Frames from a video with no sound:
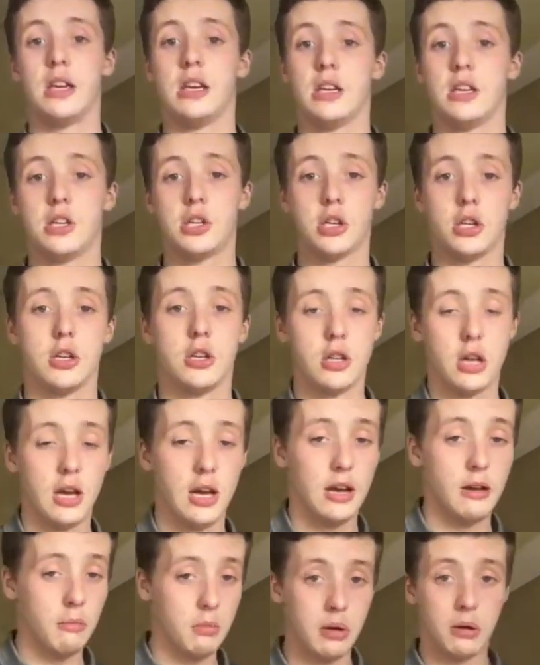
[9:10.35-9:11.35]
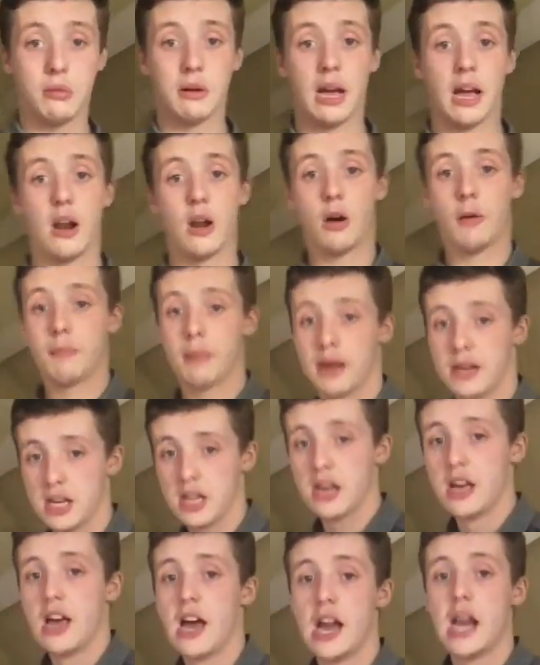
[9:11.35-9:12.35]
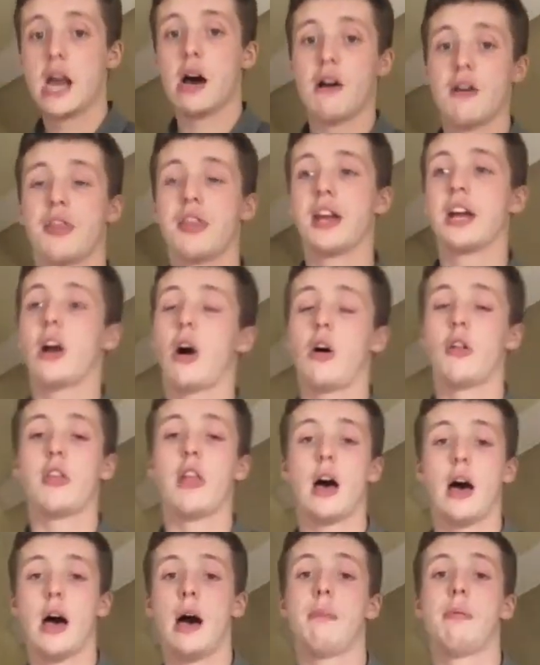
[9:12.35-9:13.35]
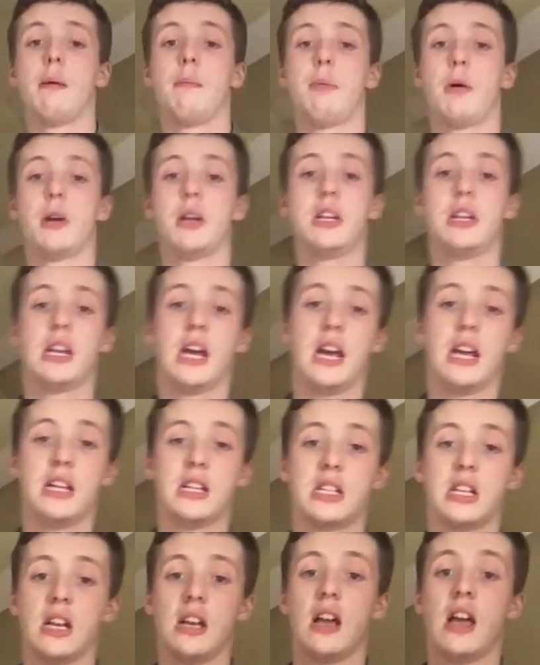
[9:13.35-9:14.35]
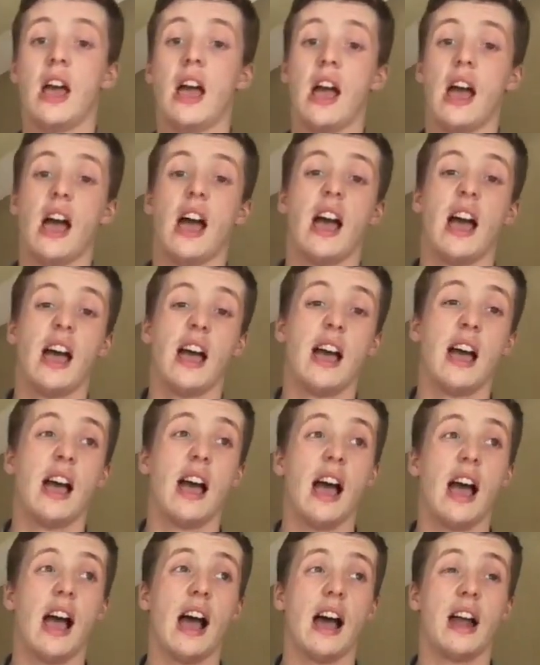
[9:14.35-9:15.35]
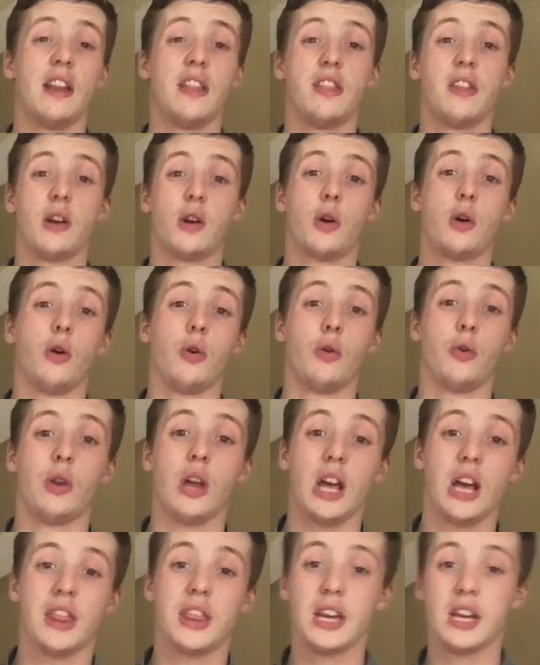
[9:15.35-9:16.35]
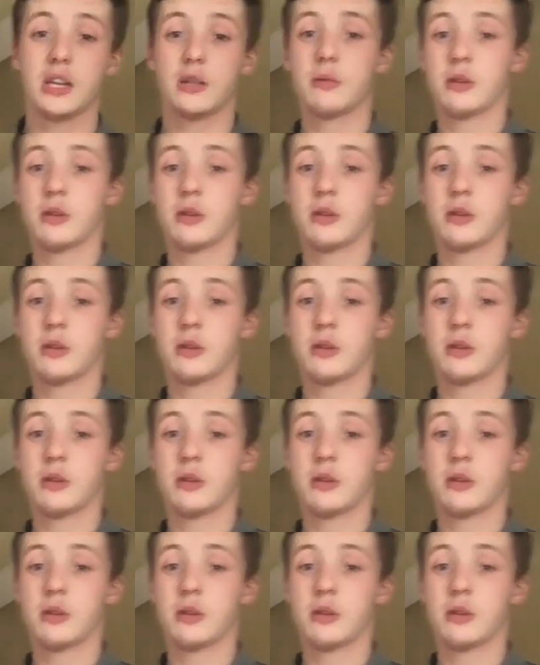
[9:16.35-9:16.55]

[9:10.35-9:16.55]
we'll get a lot better. Now I think on the upper body days and the core day, I think